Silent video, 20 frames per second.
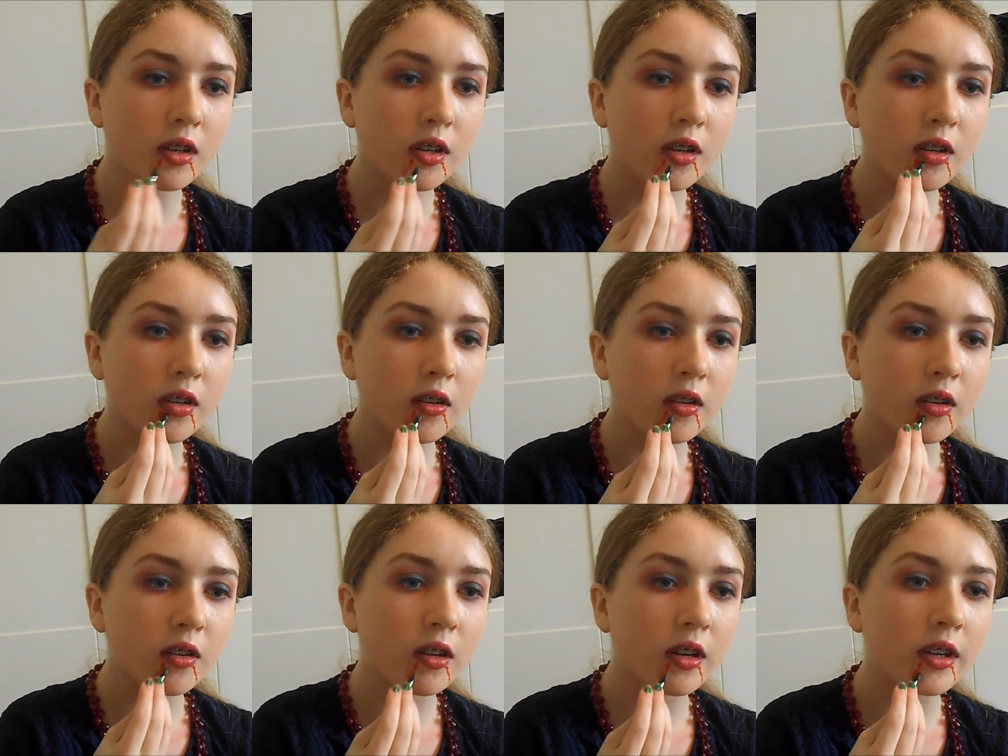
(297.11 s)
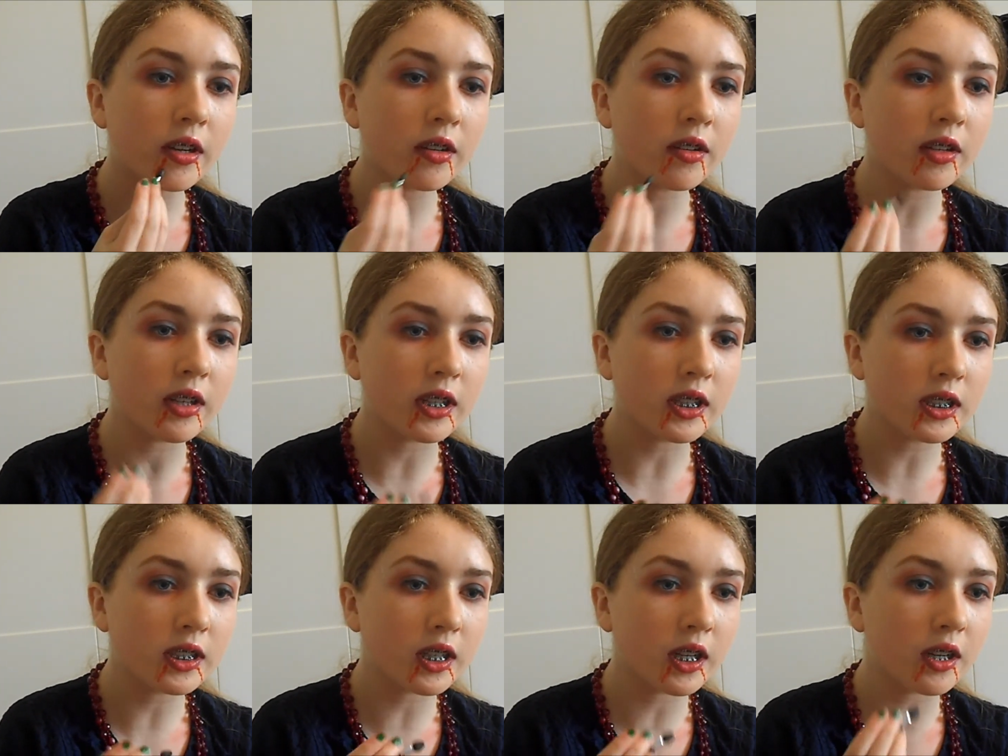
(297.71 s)
here like
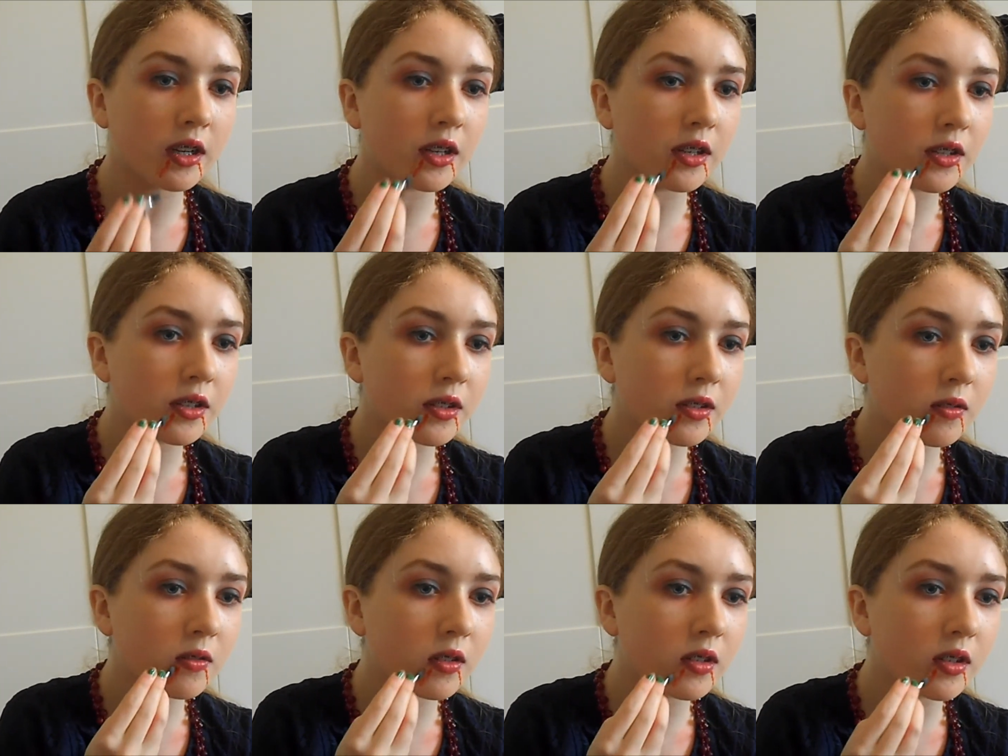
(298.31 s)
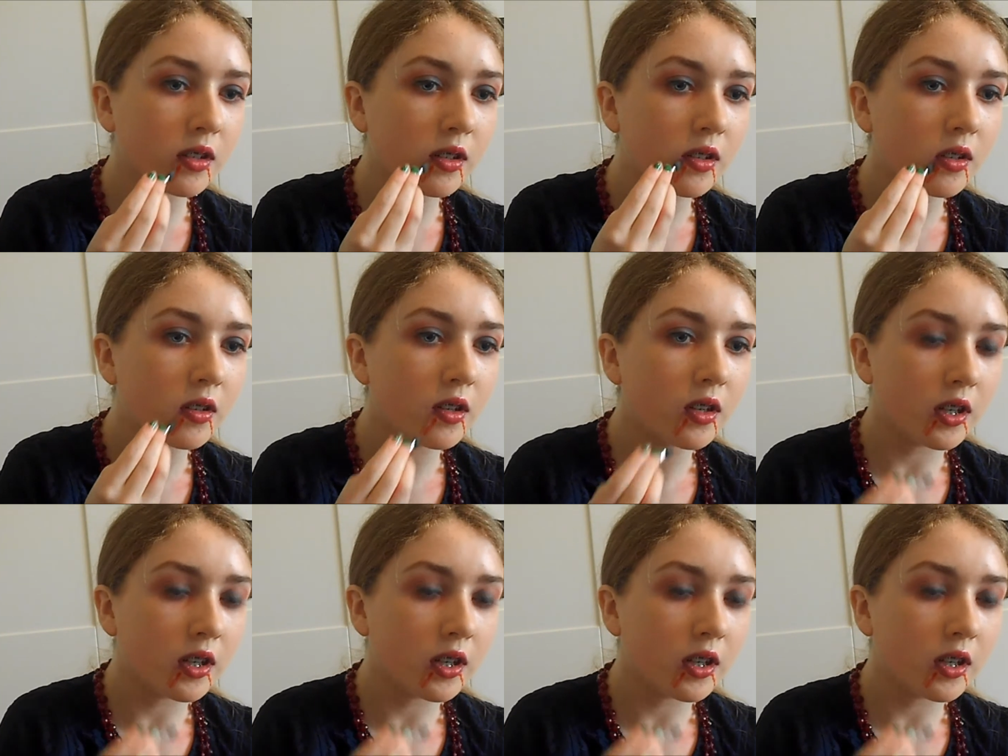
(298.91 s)
this, and I just want